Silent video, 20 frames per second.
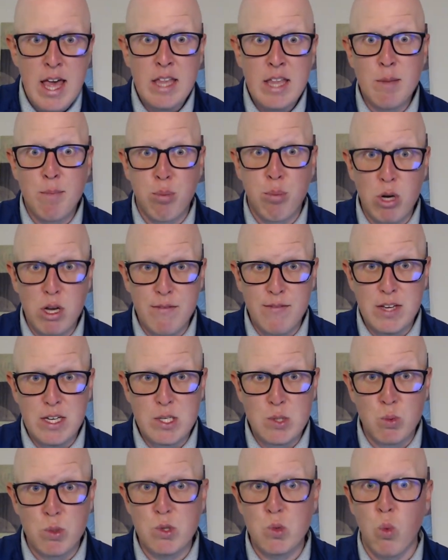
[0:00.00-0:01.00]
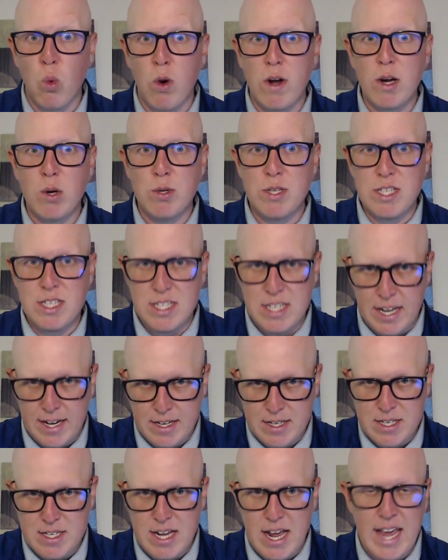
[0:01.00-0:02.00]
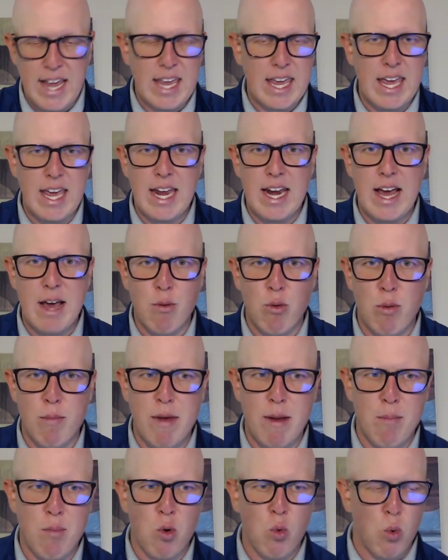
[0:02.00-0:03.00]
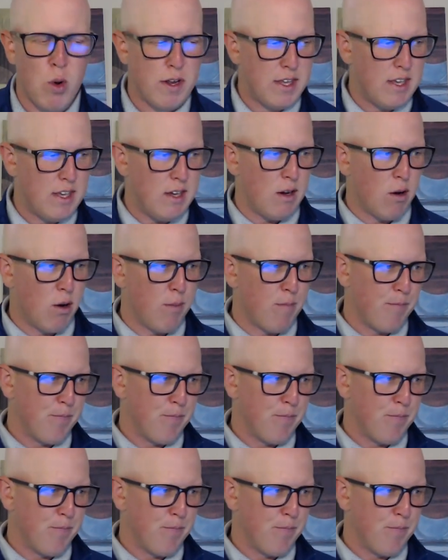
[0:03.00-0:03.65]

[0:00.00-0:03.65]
The previous was 106. I cannot remember what year